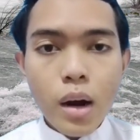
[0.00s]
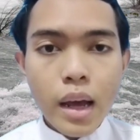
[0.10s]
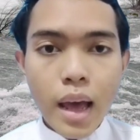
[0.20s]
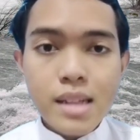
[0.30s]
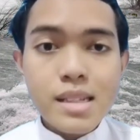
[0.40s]

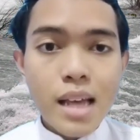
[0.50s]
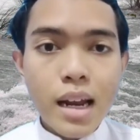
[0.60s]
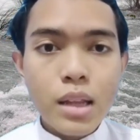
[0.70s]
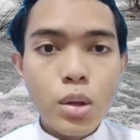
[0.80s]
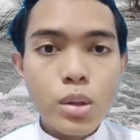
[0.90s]
and send
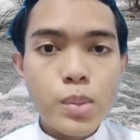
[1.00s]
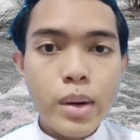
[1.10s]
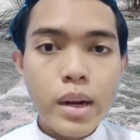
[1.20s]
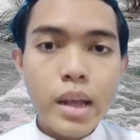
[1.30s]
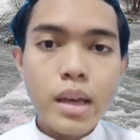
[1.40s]
it to
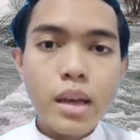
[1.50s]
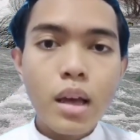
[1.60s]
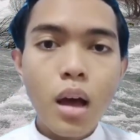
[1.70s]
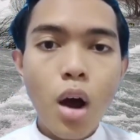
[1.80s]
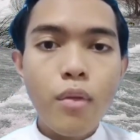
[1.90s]
spreading
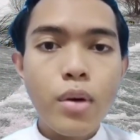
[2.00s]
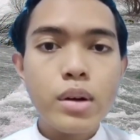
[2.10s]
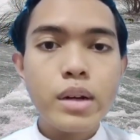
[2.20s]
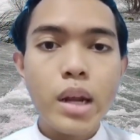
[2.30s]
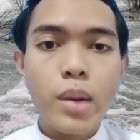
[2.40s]
over
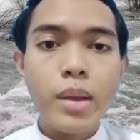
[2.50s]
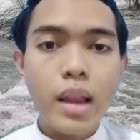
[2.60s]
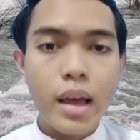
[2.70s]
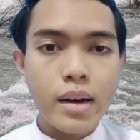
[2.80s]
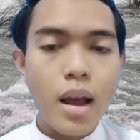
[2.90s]
nearby
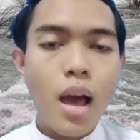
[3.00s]
land.